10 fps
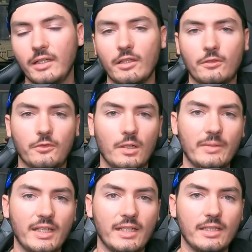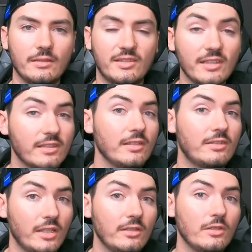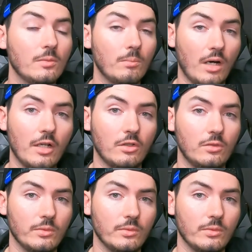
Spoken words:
is from a discontinued model,